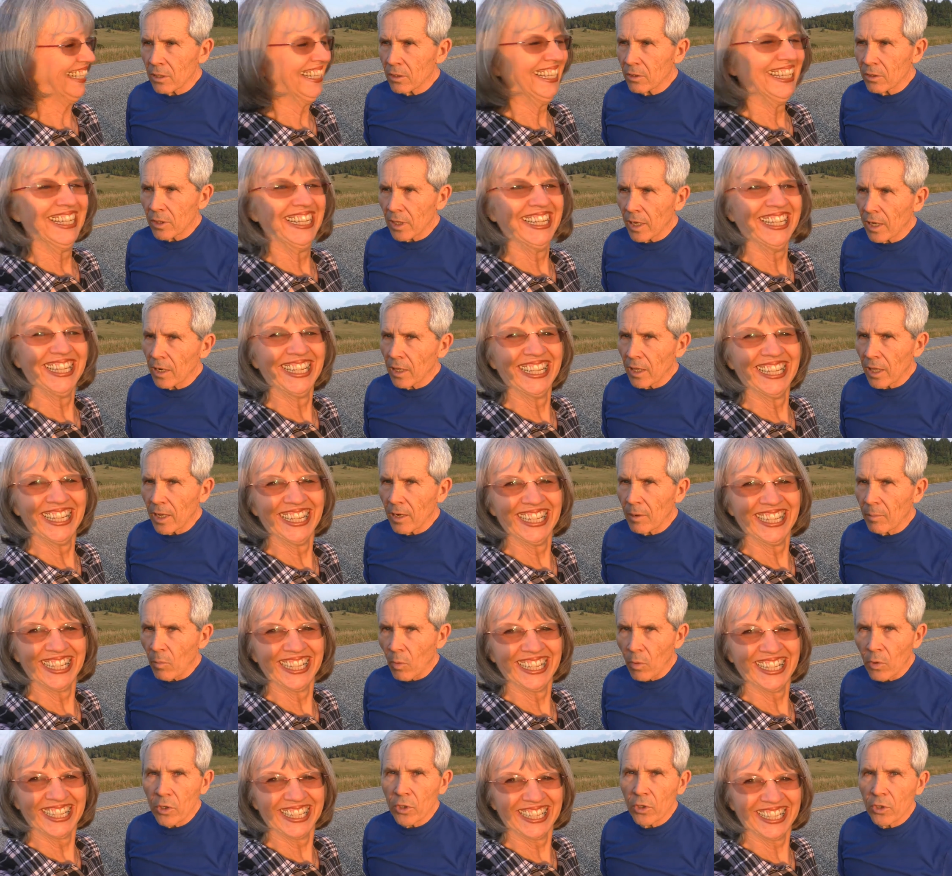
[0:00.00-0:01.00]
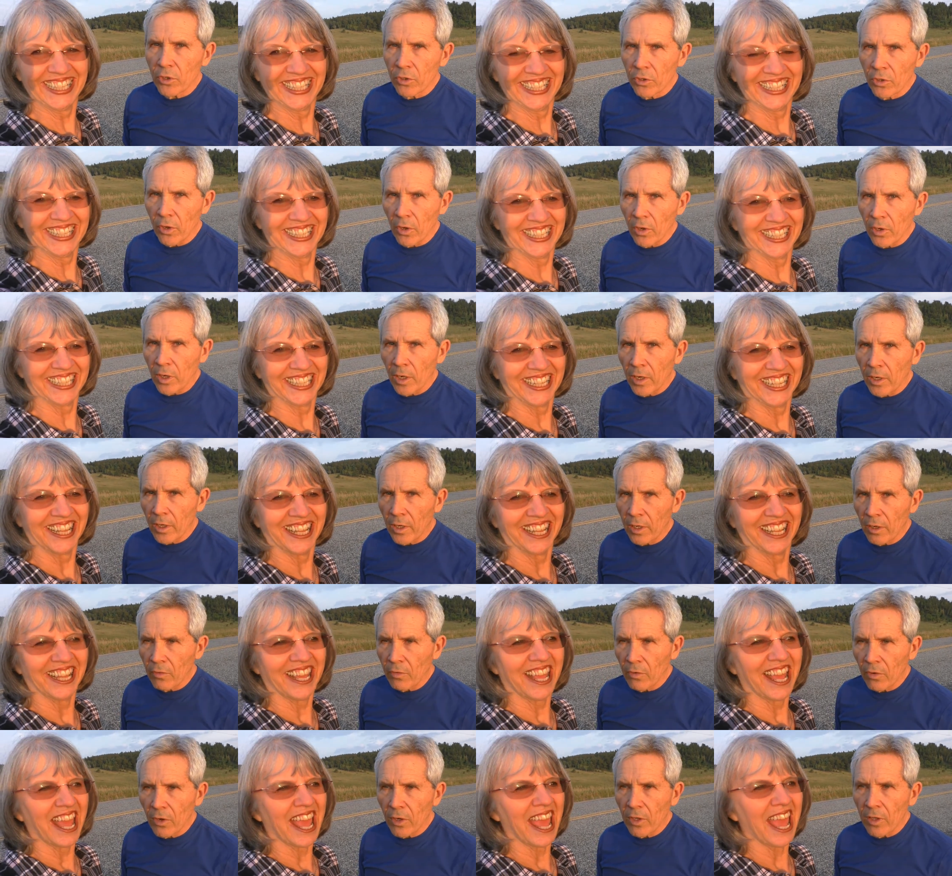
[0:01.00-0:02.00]
Speaker 1: there's not a lot of moisture going on
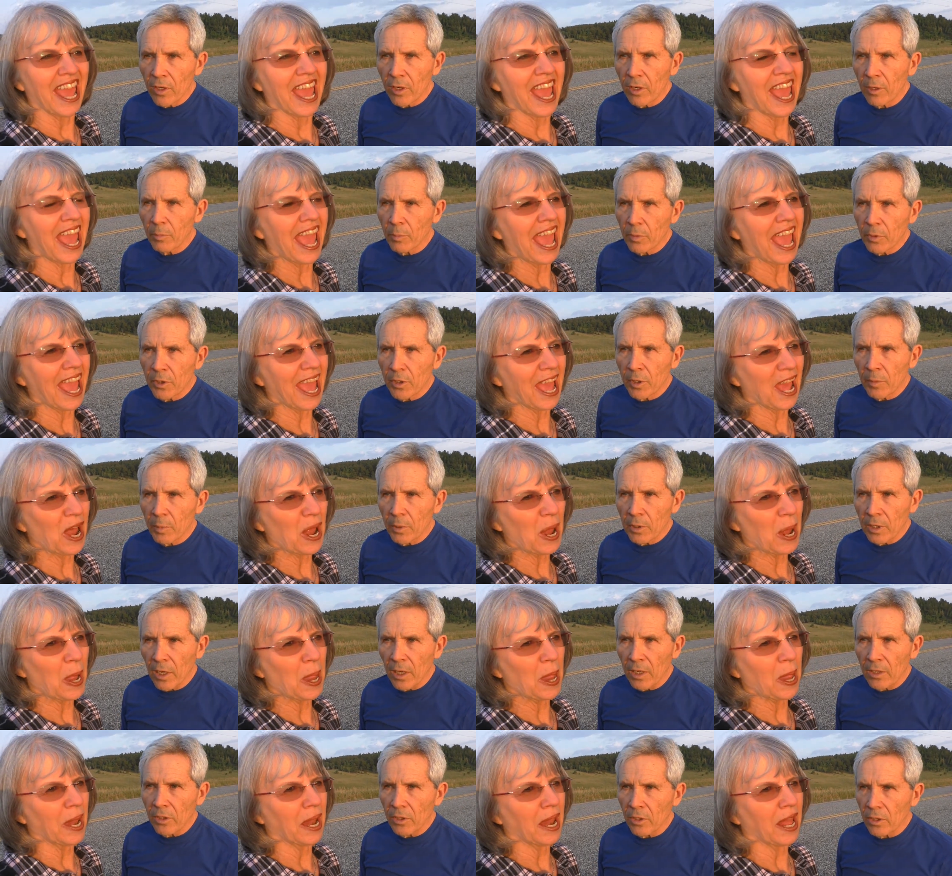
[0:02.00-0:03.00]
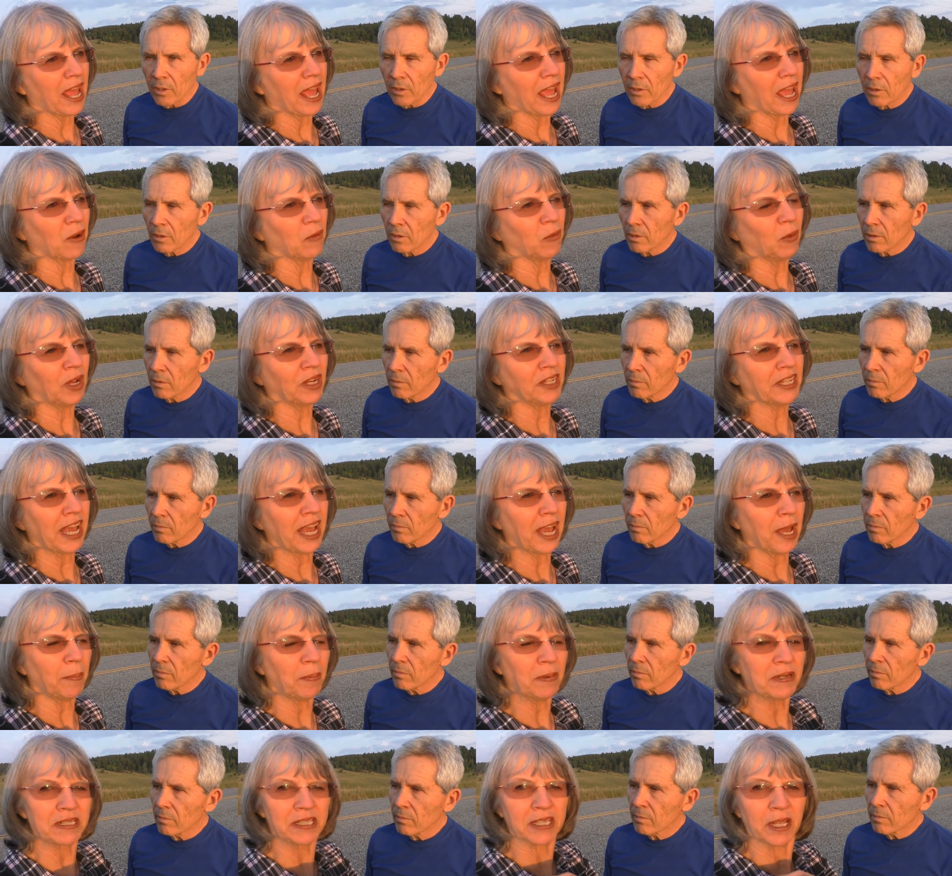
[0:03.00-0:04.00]
here. Very little precipitation.
Speaker 2: And what
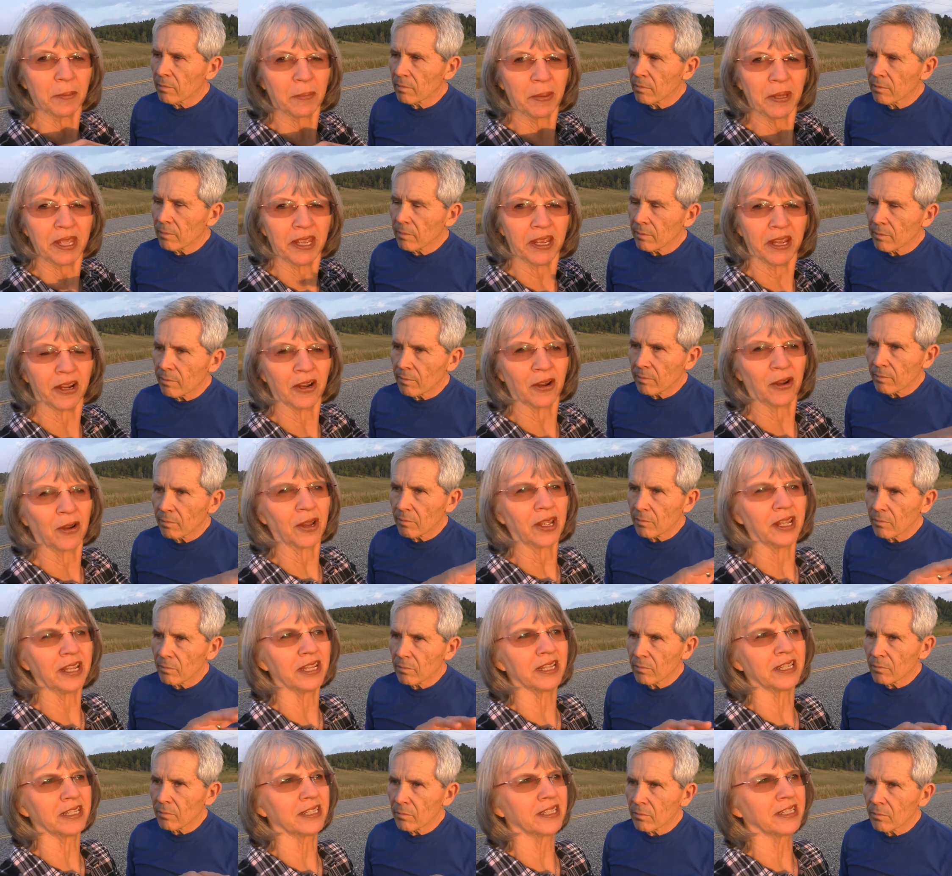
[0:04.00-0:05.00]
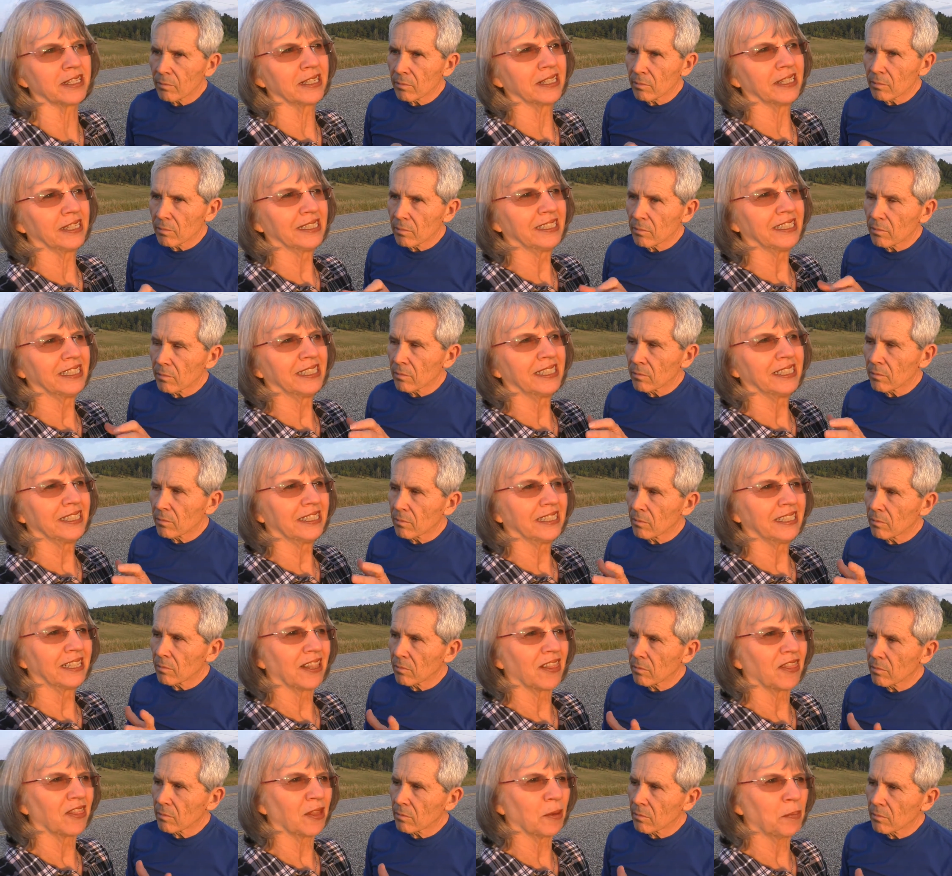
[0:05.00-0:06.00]
happens up here is
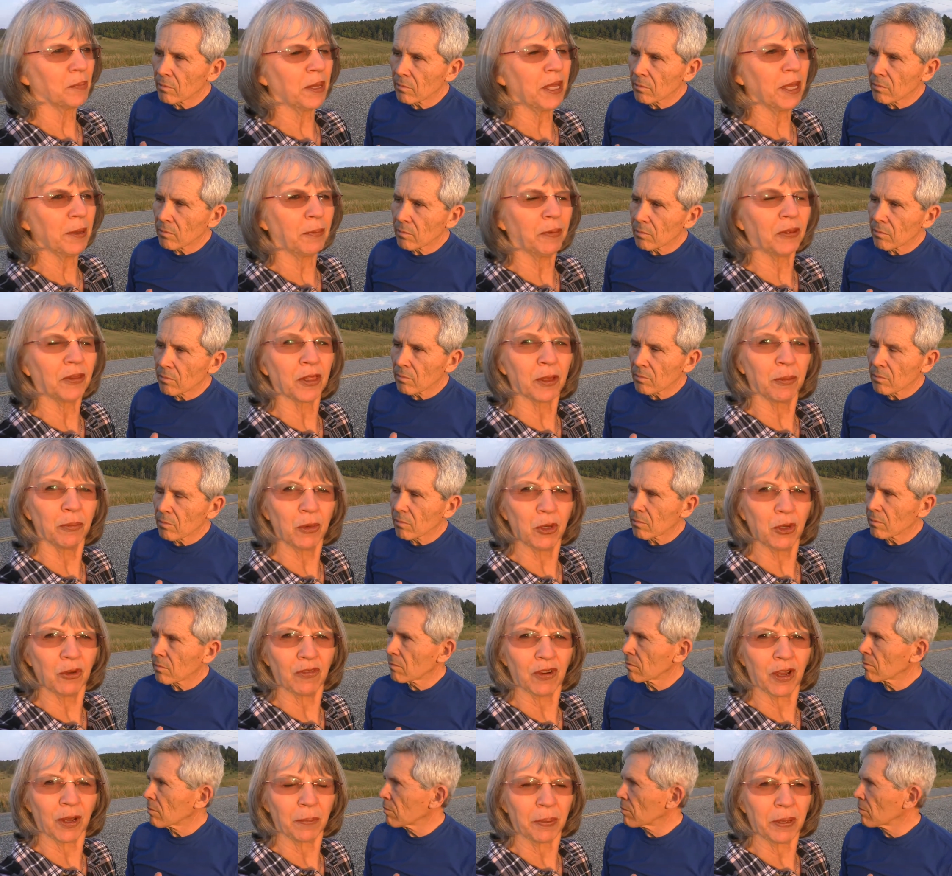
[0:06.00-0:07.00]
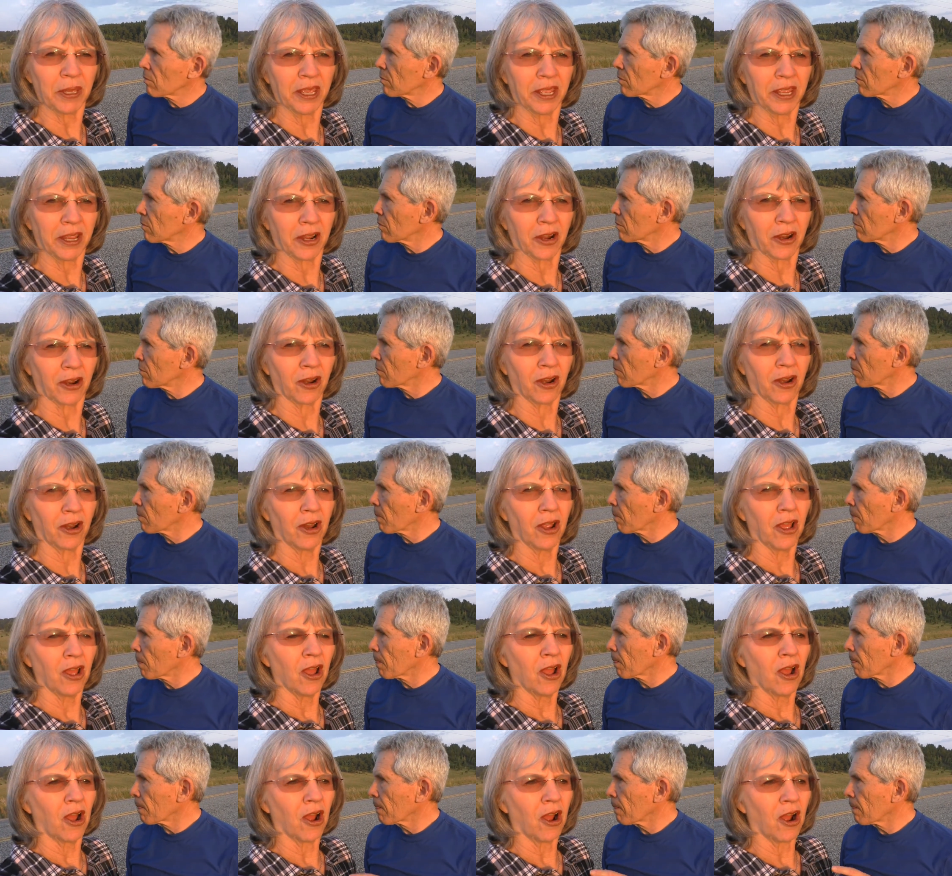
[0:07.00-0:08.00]
the people that move up here
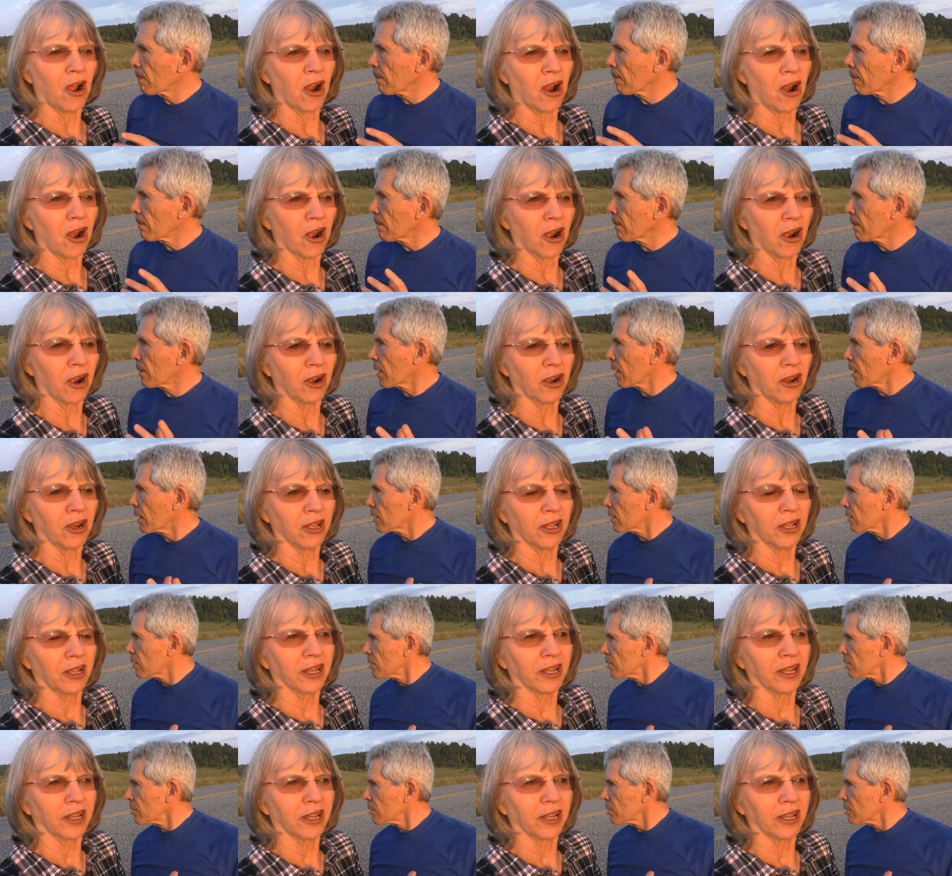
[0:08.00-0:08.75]
are